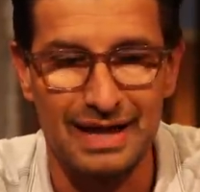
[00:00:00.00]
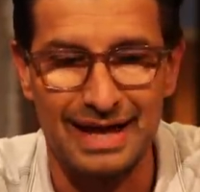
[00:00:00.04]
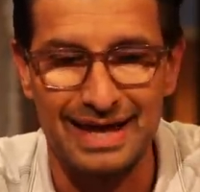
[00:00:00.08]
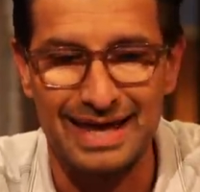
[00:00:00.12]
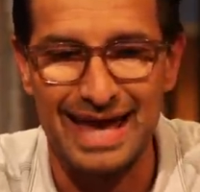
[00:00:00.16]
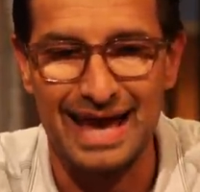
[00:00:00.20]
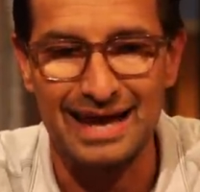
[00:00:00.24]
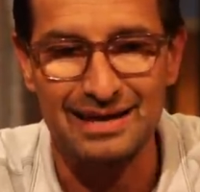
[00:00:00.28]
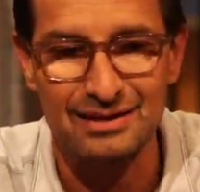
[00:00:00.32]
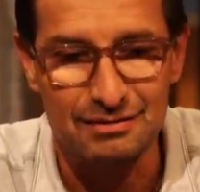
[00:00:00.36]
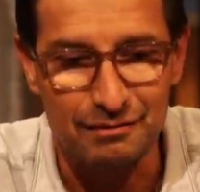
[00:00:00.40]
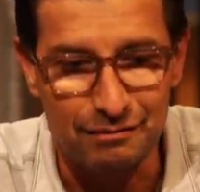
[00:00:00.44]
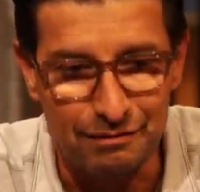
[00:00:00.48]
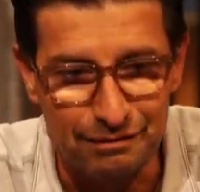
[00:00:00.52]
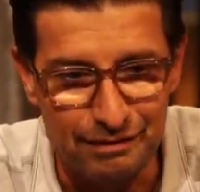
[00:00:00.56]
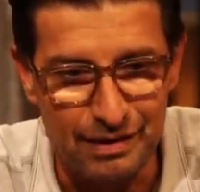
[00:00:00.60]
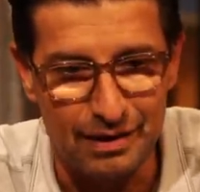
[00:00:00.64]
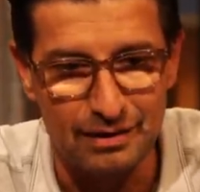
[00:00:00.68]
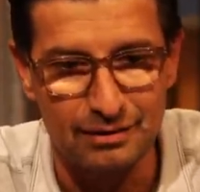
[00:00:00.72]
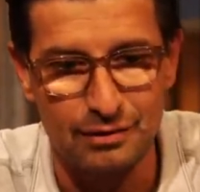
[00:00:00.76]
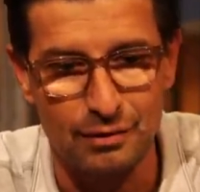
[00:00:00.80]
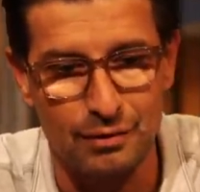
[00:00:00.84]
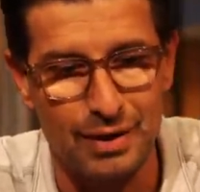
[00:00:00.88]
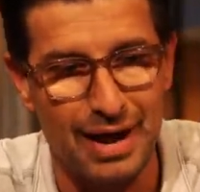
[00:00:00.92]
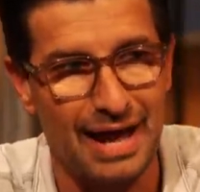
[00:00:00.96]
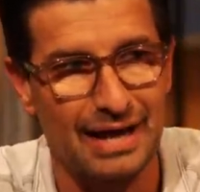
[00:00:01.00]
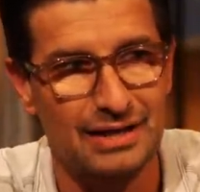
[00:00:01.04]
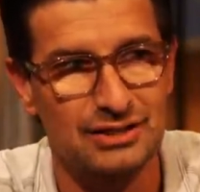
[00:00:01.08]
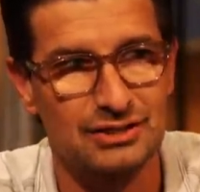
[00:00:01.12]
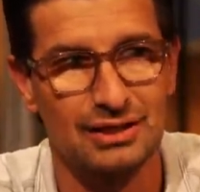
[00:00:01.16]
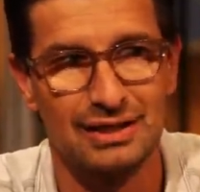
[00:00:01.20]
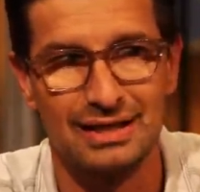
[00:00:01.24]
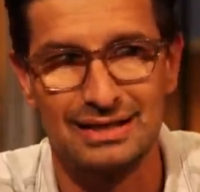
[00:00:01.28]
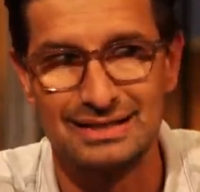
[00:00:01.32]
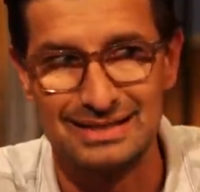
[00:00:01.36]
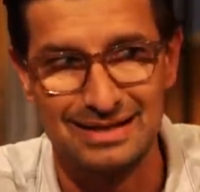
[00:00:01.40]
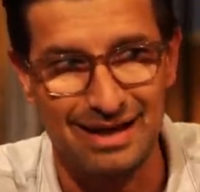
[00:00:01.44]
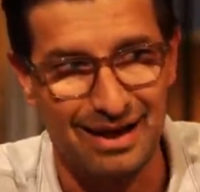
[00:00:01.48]
They can't defend their
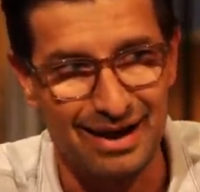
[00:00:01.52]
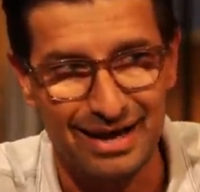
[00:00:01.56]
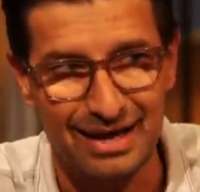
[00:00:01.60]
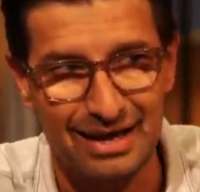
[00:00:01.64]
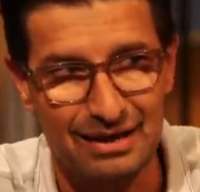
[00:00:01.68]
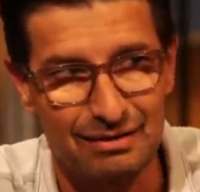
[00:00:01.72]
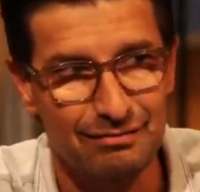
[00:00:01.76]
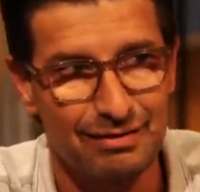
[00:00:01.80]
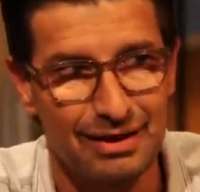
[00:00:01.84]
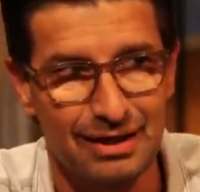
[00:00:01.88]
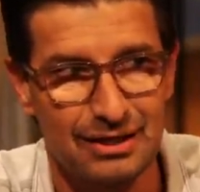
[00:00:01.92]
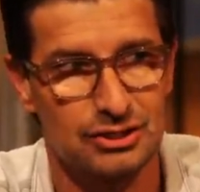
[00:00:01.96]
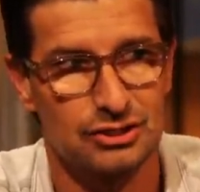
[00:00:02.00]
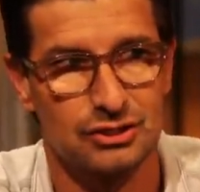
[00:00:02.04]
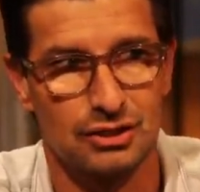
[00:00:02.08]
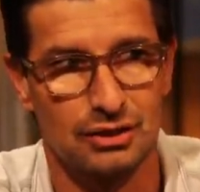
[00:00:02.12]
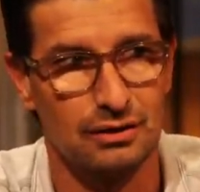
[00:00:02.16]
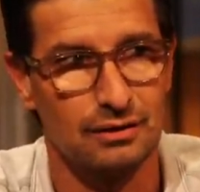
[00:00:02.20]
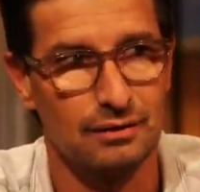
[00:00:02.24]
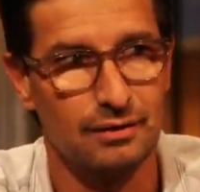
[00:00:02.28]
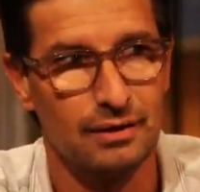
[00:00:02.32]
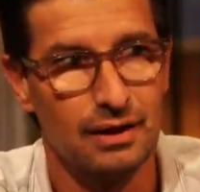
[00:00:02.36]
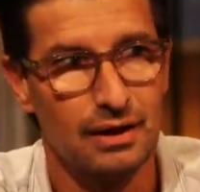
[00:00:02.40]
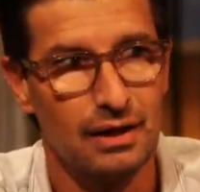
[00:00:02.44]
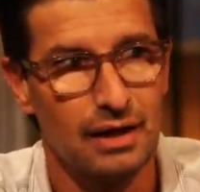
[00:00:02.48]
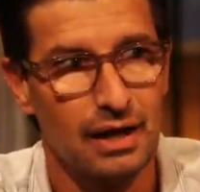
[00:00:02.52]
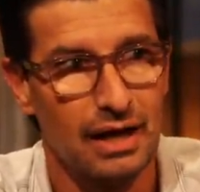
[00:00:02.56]
action. It's not a conviction.